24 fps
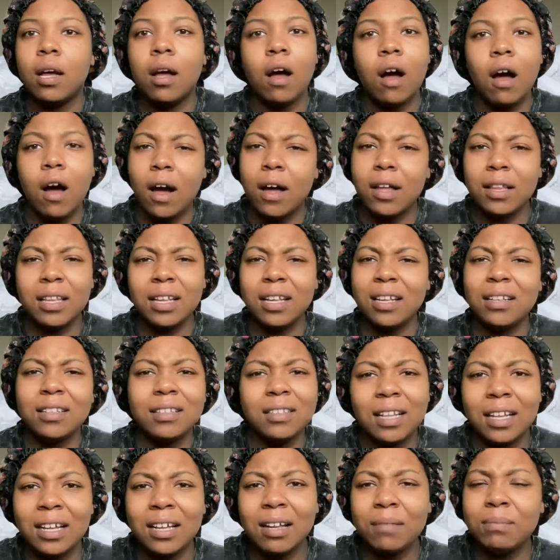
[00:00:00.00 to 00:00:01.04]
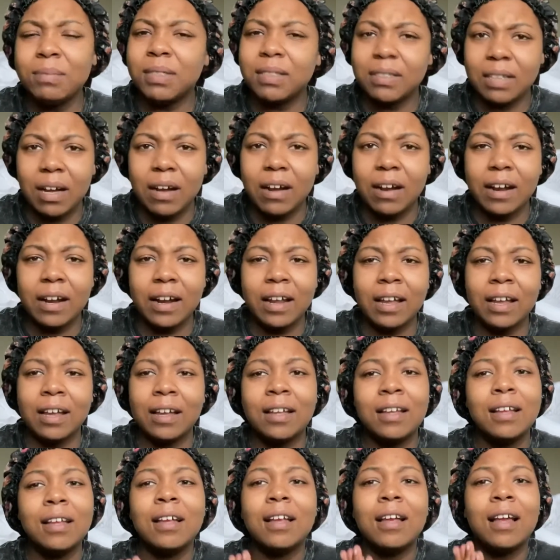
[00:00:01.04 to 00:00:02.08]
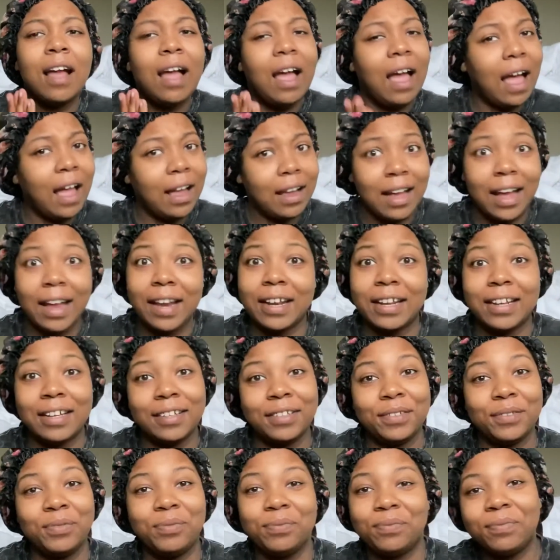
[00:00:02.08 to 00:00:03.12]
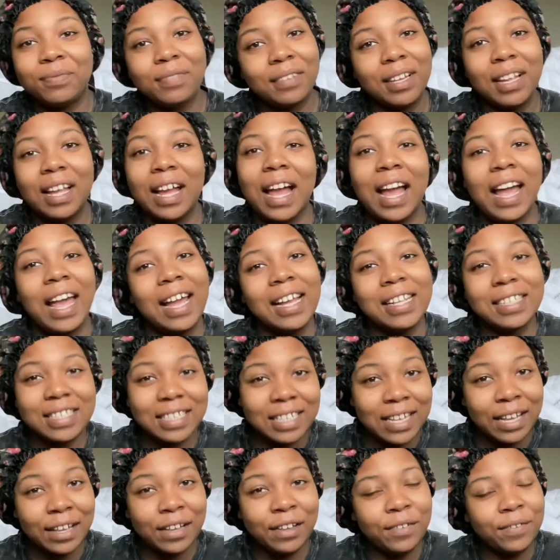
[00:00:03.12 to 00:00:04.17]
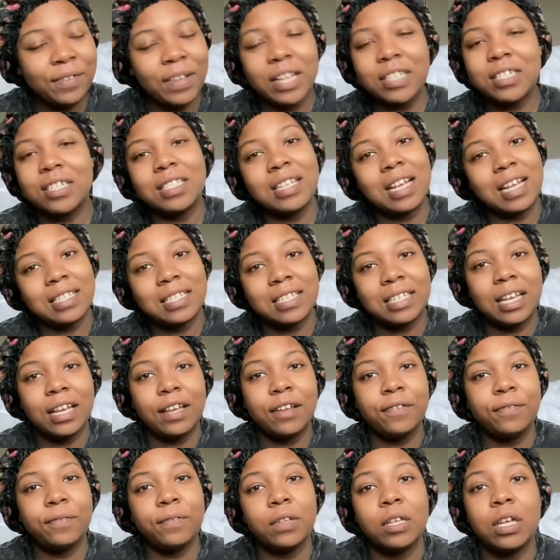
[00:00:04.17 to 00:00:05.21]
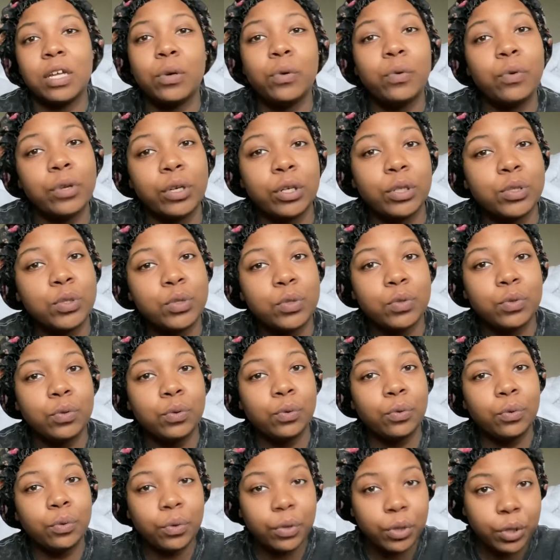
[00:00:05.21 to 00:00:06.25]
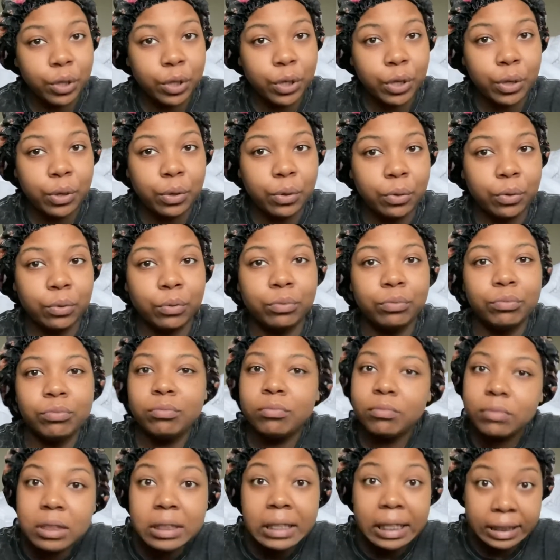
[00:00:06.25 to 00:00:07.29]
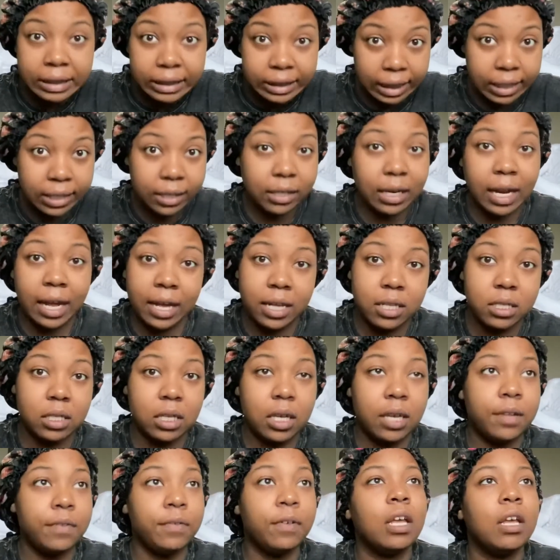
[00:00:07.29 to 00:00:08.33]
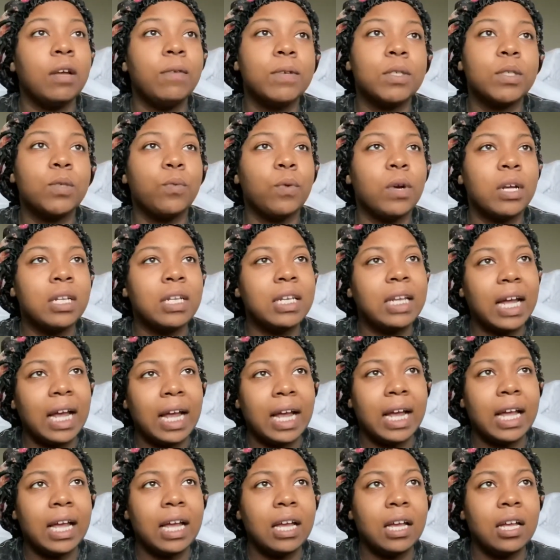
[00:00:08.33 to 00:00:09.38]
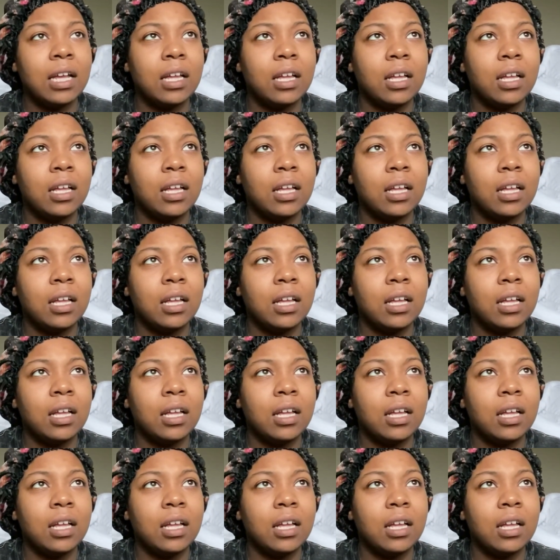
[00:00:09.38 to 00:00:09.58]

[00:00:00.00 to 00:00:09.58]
all that, like, I'm sorry. I had to give. I just had to give in order to, you know, stay sane, I had to go. It was one day,